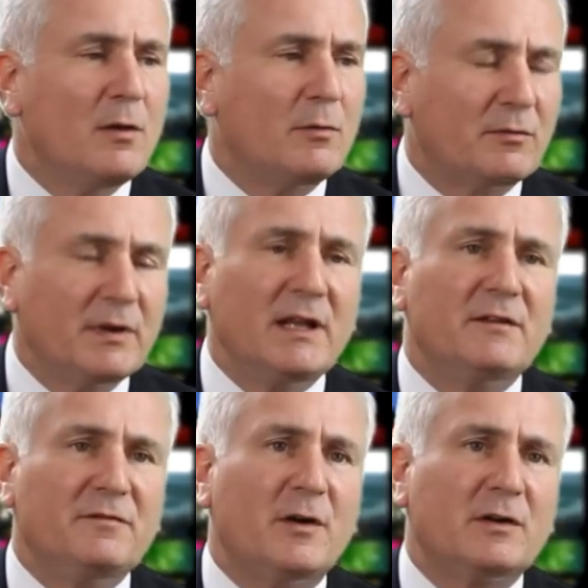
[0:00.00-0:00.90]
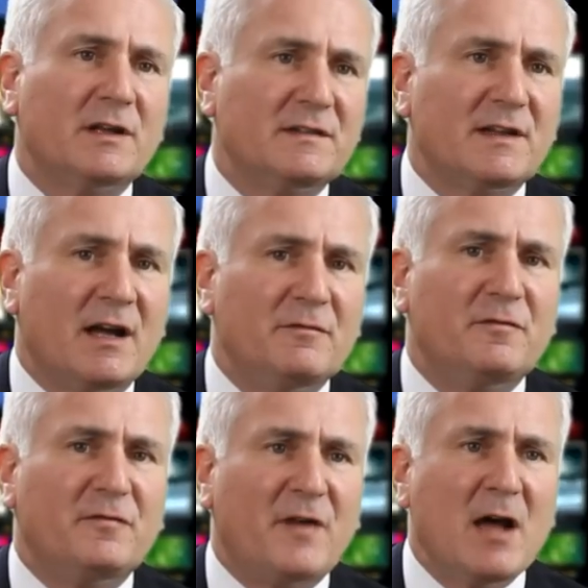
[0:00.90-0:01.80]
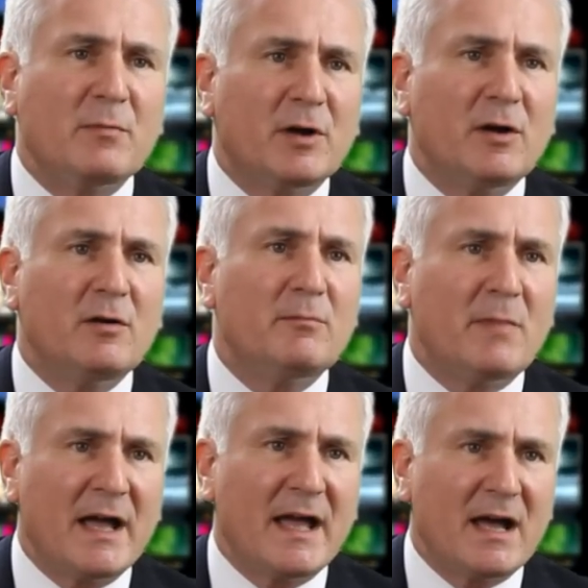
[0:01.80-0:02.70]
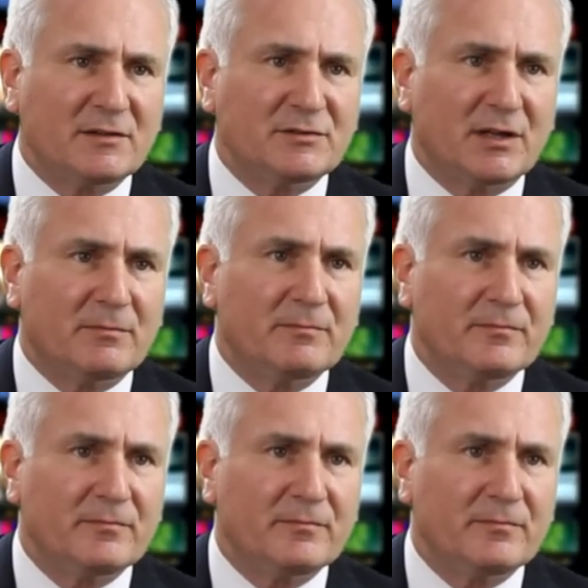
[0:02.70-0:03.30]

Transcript: We're really focused on fibromyalgia.